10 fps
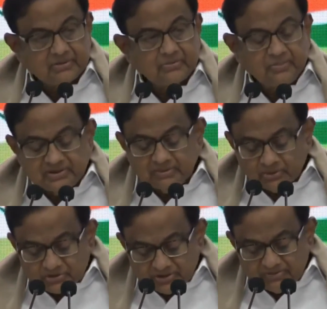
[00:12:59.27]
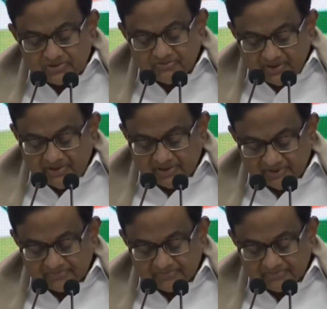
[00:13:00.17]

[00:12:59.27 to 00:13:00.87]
will be the Muslims of India.